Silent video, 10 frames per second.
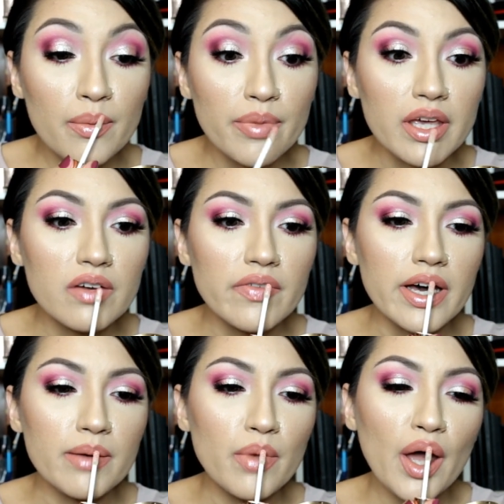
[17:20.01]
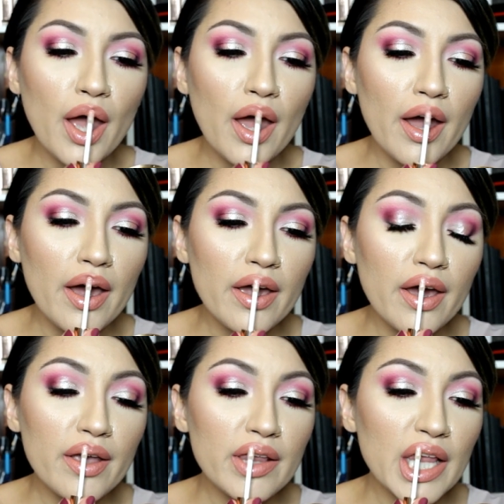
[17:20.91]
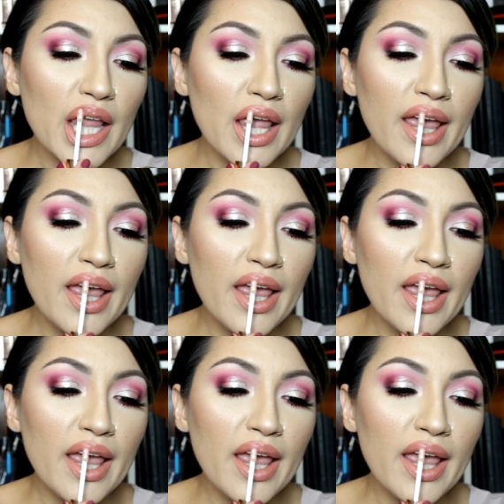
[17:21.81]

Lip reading: pink vibe, I guess.